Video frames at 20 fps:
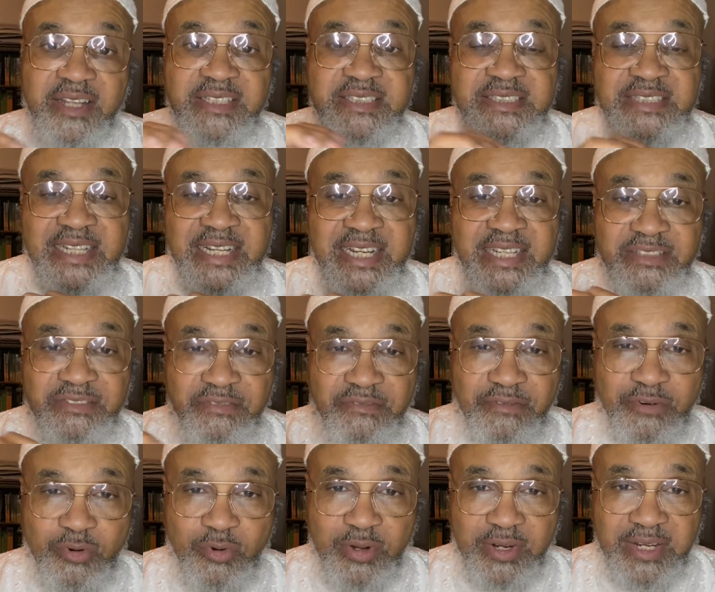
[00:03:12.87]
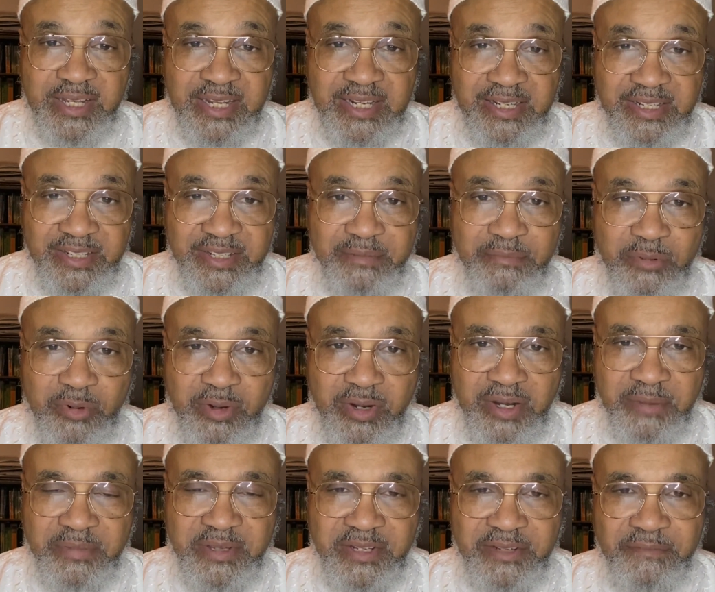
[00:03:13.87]
/ Aleem
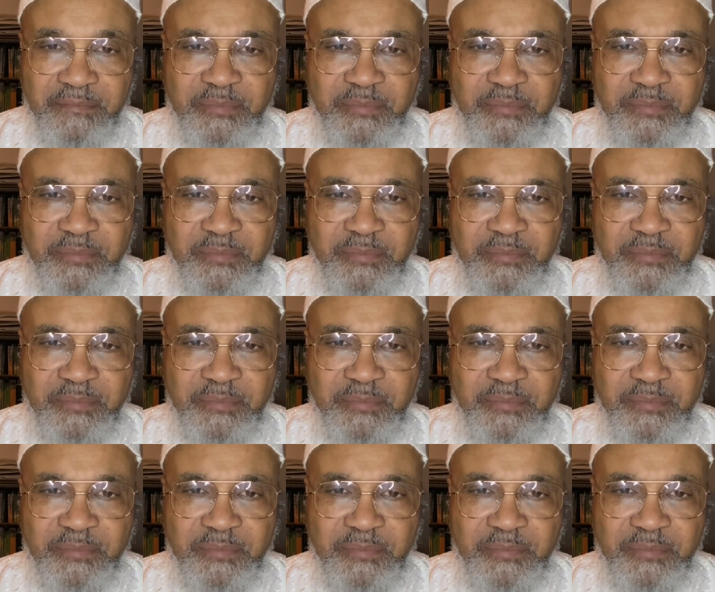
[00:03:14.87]
Muhammad.